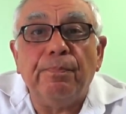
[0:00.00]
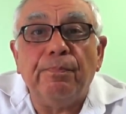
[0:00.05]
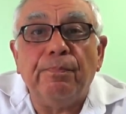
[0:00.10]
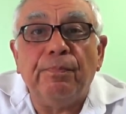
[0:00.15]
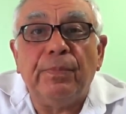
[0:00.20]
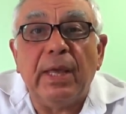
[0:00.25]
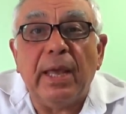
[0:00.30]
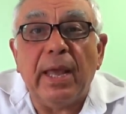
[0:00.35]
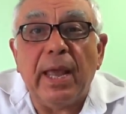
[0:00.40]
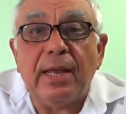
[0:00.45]

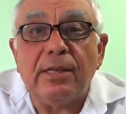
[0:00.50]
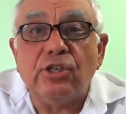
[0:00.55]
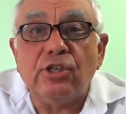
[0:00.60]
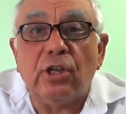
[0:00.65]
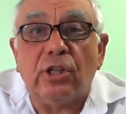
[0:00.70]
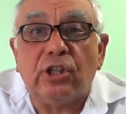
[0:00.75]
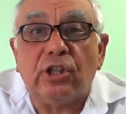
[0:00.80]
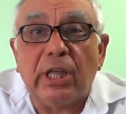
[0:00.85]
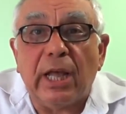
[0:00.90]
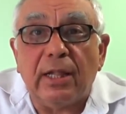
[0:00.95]
the
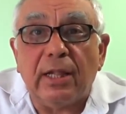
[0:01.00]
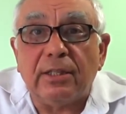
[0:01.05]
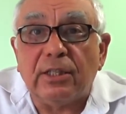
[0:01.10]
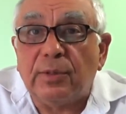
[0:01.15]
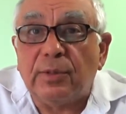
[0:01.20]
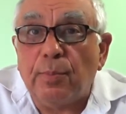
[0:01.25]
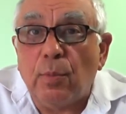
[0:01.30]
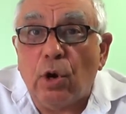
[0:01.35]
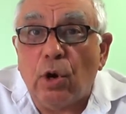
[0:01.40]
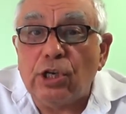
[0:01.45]
angel
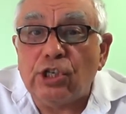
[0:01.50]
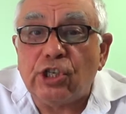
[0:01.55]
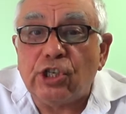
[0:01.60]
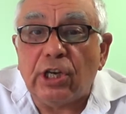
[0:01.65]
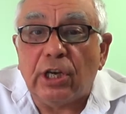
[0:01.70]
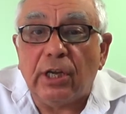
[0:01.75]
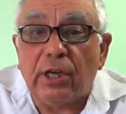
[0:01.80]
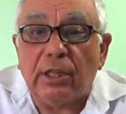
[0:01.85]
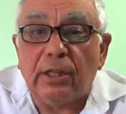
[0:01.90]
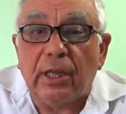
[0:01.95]
tells
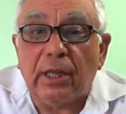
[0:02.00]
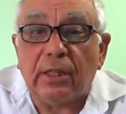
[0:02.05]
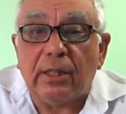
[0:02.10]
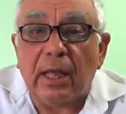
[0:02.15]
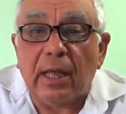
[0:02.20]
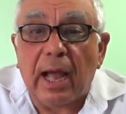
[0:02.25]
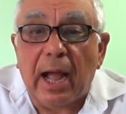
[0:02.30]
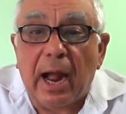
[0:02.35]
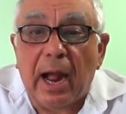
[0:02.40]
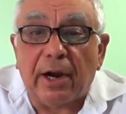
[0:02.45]
Moshe that
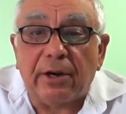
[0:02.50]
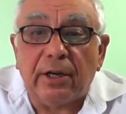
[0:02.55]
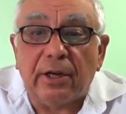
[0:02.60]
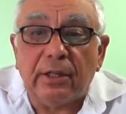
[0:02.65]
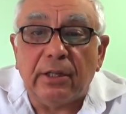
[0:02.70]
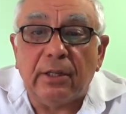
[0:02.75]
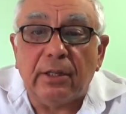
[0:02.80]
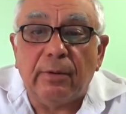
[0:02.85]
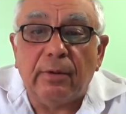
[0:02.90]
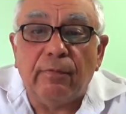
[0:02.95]

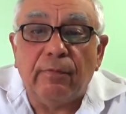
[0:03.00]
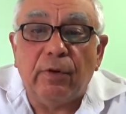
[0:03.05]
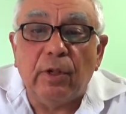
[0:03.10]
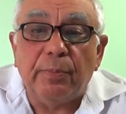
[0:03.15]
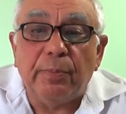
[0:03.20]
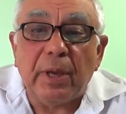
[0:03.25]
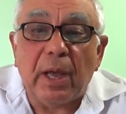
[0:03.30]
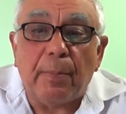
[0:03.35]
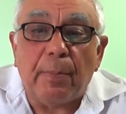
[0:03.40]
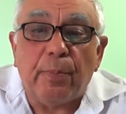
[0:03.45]
Aaron
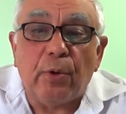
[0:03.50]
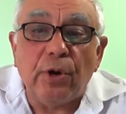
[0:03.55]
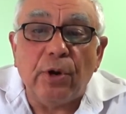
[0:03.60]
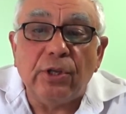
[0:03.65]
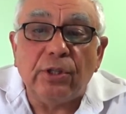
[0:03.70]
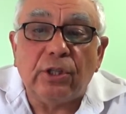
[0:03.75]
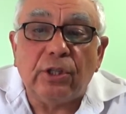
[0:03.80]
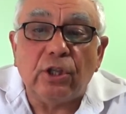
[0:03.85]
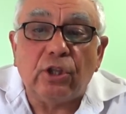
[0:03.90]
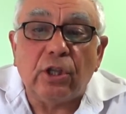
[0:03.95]
will be
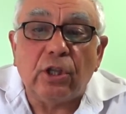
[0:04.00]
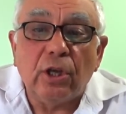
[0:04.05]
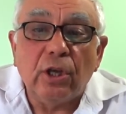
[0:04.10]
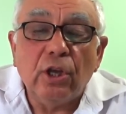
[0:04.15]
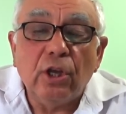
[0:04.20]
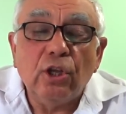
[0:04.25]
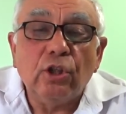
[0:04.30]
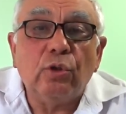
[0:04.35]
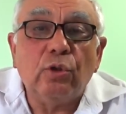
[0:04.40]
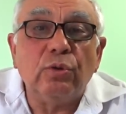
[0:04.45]
appointed
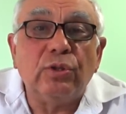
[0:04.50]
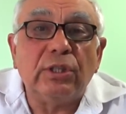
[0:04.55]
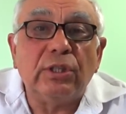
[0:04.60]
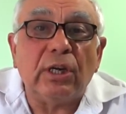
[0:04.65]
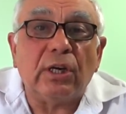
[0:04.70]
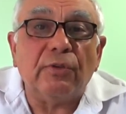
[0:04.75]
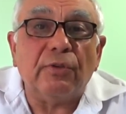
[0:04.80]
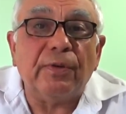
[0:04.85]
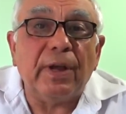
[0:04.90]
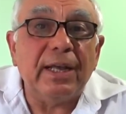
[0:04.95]
to
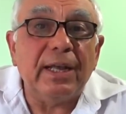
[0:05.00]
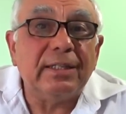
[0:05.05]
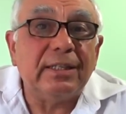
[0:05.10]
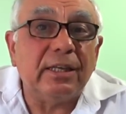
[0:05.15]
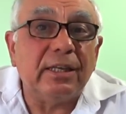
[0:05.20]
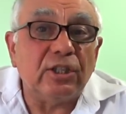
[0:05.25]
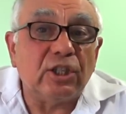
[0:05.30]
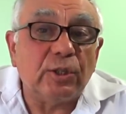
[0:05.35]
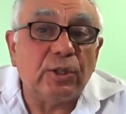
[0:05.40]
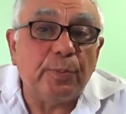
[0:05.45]
serve as
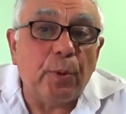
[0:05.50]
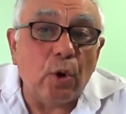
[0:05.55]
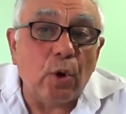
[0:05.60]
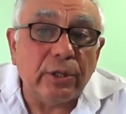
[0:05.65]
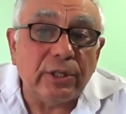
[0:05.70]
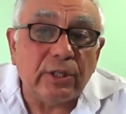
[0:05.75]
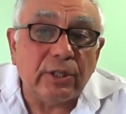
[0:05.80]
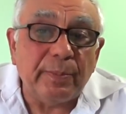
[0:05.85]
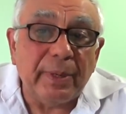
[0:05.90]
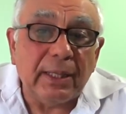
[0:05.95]
his
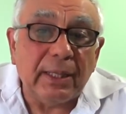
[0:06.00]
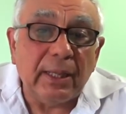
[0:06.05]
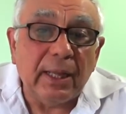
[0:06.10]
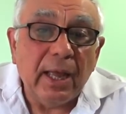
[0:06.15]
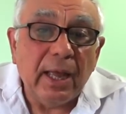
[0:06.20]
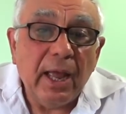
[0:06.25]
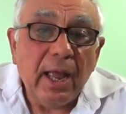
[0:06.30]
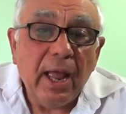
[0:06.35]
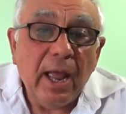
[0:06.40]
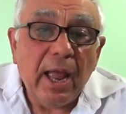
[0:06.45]
spokesman
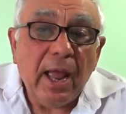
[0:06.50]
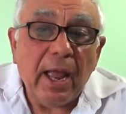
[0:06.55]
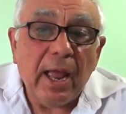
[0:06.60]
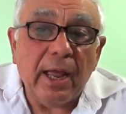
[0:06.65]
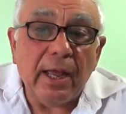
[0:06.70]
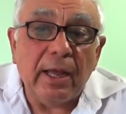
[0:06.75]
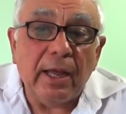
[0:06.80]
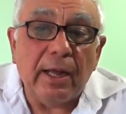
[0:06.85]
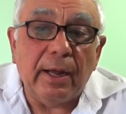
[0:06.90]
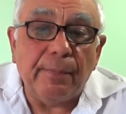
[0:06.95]

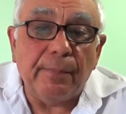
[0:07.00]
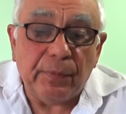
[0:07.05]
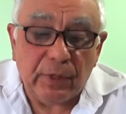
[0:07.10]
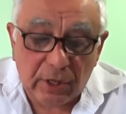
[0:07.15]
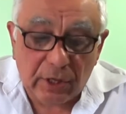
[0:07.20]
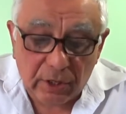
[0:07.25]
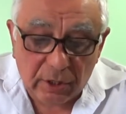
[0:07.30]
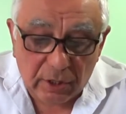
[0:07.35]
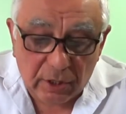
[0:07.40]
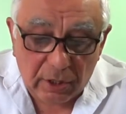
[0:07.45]
um,
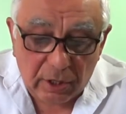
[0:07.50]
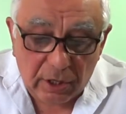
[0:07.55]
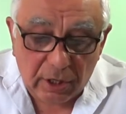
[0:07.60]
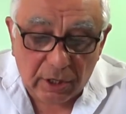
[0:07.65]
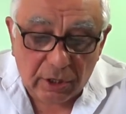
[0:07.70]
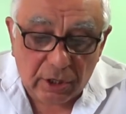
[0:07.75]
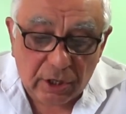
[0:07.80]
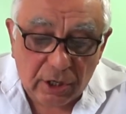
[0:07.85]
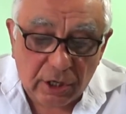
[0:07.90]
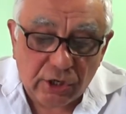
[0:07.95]
in,
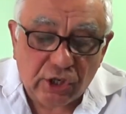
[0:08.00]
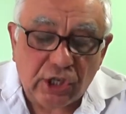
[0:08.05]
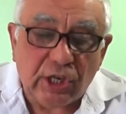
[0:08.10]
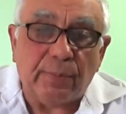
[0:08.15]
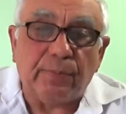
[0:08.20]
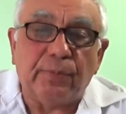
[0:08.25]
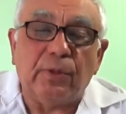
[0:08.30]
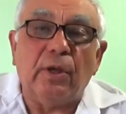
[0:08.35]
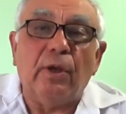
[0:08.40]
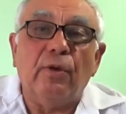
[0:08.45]
in
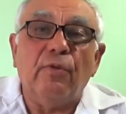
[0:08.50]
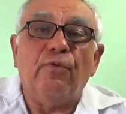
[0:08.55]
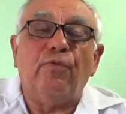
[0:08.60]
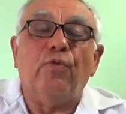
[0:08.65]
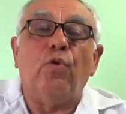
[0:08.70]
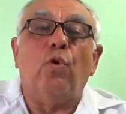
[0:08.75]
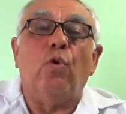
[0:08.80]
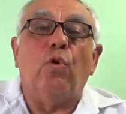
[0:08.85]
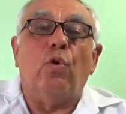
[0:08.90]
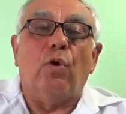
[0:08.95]
Egypt
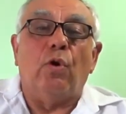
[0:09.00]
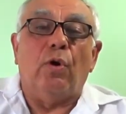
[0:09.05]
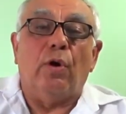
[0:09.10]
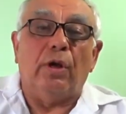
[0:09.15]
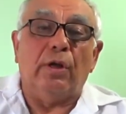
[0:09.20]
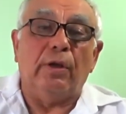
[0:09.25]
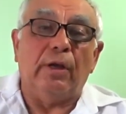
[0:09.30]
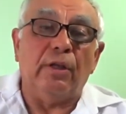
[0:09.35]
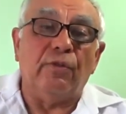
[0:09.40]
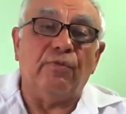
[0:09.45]

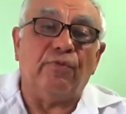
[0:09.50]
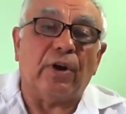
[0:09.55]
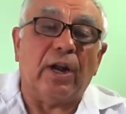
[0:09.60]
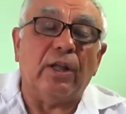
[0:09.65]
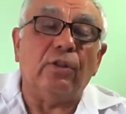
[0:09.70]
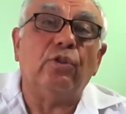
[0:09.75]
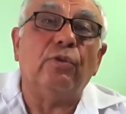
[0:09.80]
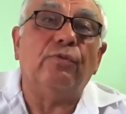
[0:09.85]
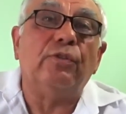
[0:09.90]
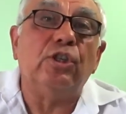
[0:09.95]
for uh, in
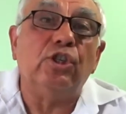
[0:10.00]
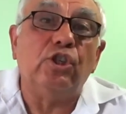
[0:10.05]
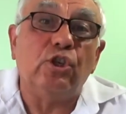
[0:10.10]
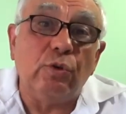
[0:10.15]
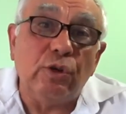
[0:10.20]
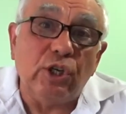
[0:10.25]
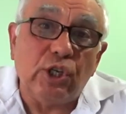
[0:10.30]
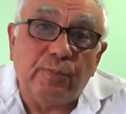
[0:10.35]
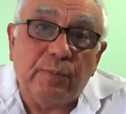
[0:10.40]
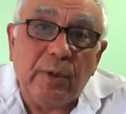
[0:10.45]
front of the
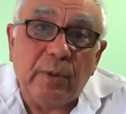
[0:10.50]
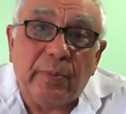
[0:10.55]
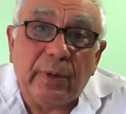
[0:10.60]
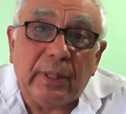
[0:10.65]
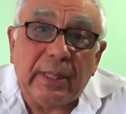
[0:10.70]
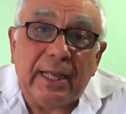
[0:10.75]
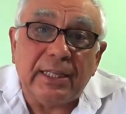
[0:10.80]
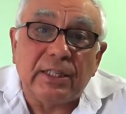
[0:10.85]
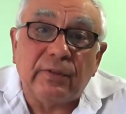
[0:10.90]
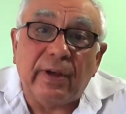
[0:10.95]
Jewish
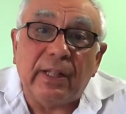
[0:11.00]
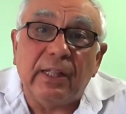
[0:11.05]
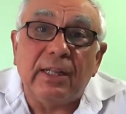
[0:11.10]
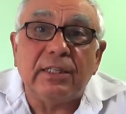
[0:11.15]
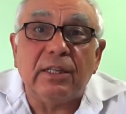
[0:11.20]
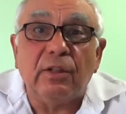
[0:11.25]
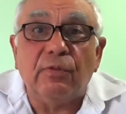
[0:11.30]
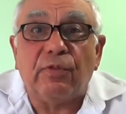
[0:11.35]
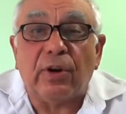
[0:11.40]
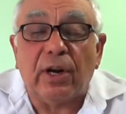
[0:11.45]
people as well
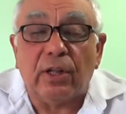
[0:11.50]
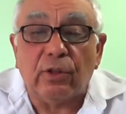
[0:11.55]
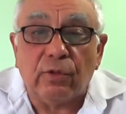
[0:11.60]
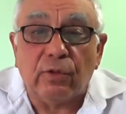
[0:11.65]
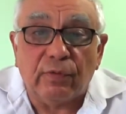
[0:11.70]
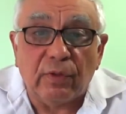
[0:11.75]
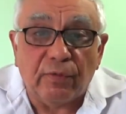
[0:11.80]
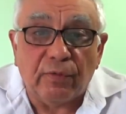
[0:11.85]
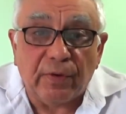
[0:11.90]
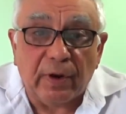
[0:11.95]
as in front
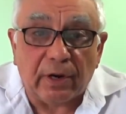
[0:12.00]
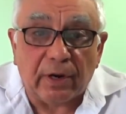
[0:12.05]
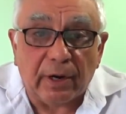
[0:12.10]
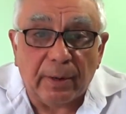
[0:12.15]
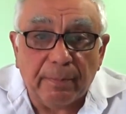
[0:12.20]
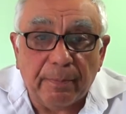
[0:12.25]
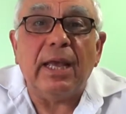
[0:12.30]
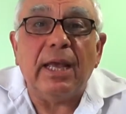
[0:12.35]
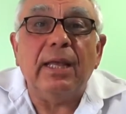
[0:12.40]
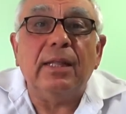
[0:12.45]
of the Pharaoh.
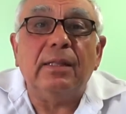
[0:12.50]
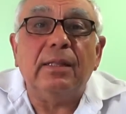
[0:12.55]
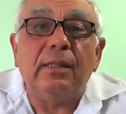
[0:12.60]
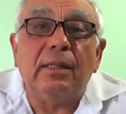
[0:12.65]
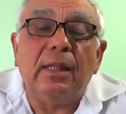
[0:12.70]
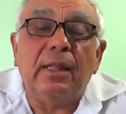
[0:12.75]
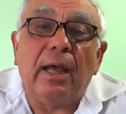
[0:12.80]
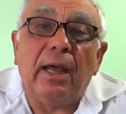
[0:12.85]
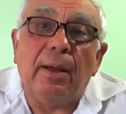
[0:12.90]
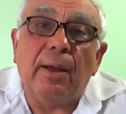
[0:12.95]

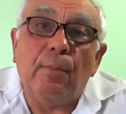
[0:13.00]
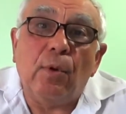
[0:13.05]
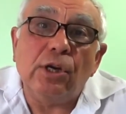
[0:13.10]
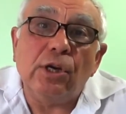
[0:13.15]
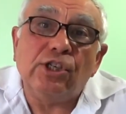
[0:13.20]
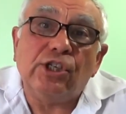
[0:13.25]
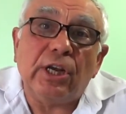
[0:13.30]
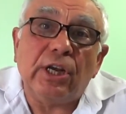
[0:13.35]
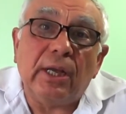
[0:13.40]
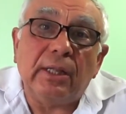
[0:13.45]
And uh,
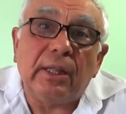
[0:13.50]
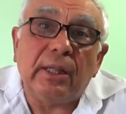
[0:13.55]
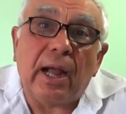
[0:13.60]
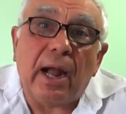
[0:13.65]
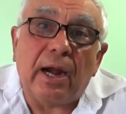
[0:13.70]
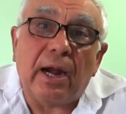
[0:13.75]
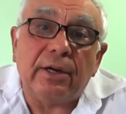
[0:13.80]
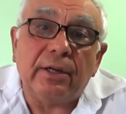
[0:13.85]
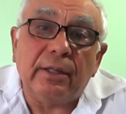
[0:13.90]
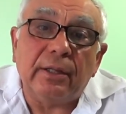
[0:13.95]
Moshe and
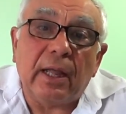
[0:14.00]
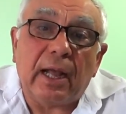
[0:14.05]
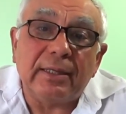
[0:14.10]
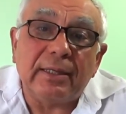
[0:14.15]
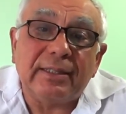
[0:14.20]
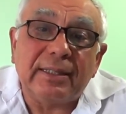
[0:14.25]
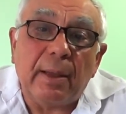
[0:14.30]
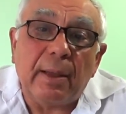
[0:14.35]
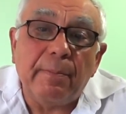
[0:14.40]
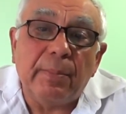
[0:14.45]
Aaron
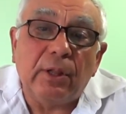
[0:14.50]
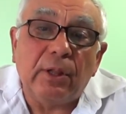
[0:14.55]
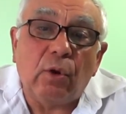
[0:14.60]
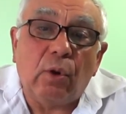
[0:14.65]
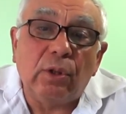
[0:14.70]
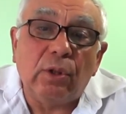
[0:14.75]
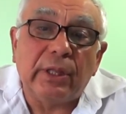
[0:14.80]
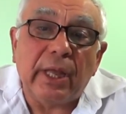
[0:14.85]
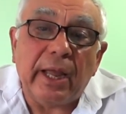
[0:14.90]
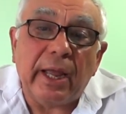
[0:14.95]
assemble
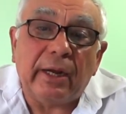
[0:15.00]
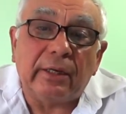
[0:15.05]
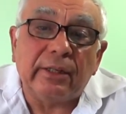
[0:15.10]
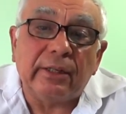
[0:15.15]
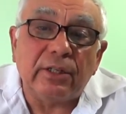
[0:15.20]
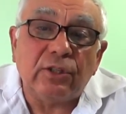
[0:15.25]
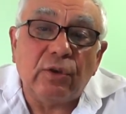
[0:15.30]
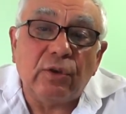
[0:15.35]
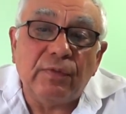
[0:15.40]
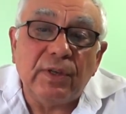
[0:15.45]
all the
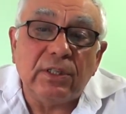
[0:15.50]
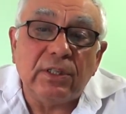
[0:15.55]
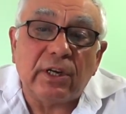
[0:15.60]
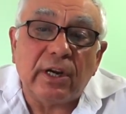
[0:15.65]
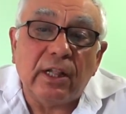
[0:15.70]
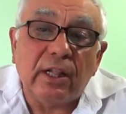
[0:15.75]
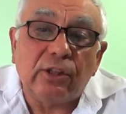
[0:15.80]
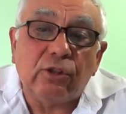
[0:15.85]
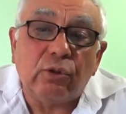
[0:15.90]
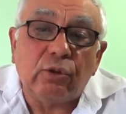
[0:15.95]
elders of
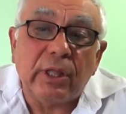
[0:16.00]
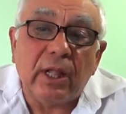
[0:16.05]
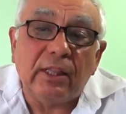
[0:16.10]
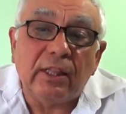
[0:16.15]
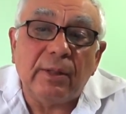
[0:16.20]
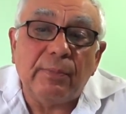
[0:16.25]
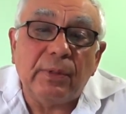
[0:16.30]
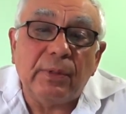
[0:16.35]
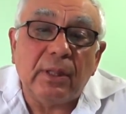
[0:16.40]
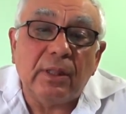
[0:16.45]
Israel to tell
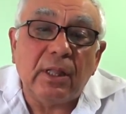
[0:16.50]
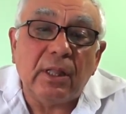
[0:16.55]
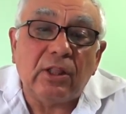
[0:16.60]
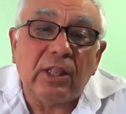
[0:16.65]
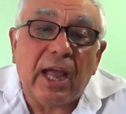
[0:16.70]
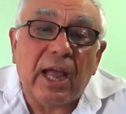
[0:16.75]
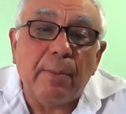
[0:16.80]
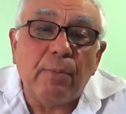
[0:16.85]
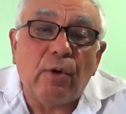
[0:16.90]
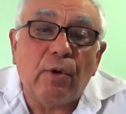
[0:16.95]
them that the
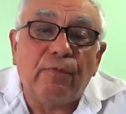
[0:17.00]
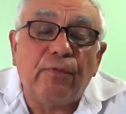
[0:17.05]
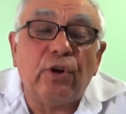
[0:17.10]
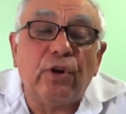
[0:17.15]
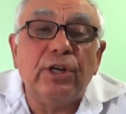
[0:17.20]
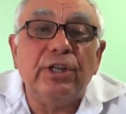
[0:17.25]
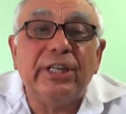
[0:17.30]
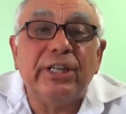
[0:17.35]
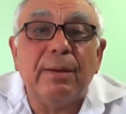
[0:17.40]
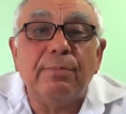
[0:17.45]
time
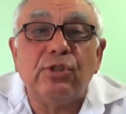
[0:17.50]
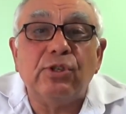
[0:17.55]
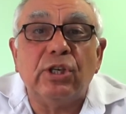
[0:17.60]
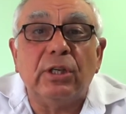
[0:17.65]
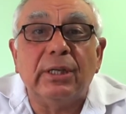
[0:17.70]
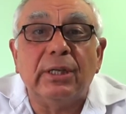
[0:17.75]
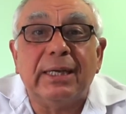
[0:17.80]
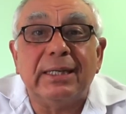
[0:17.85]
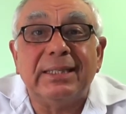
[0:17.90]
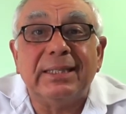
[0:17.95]
for
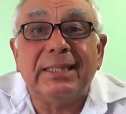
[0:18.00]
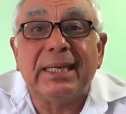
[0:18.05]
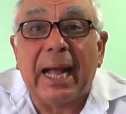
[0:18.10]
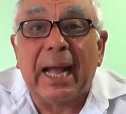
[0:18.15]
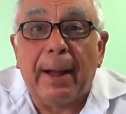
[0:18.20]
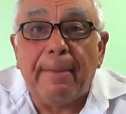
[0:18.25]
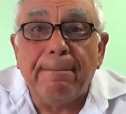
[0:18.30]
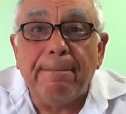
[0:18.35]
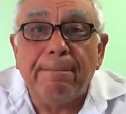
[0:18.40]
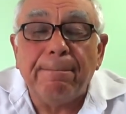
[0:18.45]
redemption has
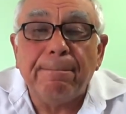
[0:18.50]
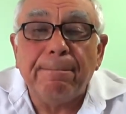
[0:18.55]
come